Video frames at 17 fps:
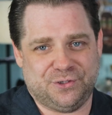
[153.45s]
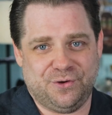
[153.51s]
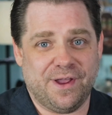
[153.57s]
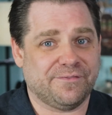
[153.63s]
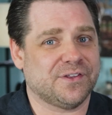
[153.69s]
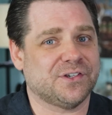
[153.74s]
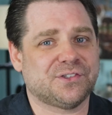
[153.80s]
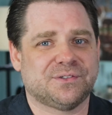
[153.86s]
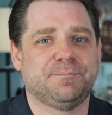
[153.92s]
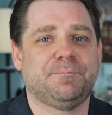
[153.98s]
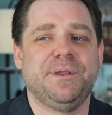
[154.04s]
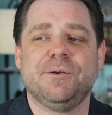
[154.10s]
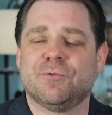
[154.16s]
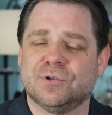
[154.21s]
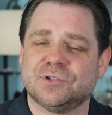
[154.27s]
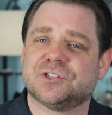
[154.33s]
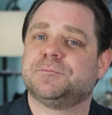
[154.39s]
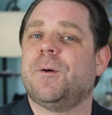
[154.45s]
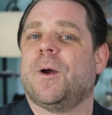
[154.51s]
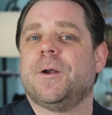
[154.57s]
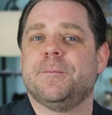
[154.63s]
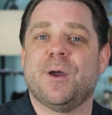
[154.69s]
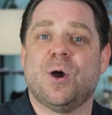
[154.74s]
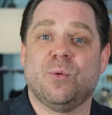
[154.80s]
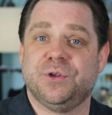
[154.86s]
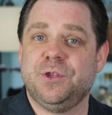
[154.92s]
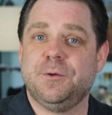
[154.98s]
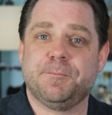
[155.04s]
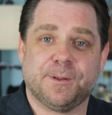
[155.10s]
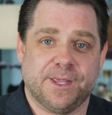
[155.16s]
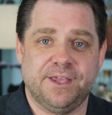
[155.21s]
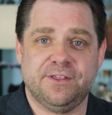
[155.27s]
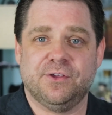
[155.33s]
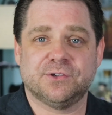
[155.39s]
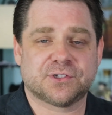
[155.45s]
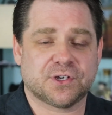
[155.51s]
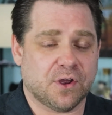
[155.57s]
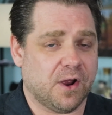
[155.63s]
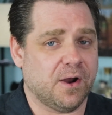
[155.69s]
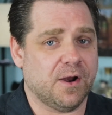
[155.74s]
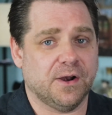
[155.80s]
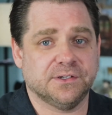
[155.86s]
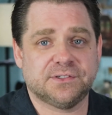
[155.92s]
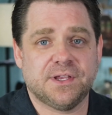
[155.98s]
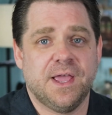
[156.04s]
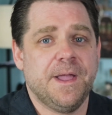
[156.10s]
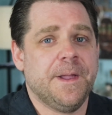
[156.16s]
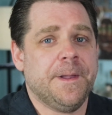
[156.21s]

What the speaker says: So you have to be real smart about when you play those cards.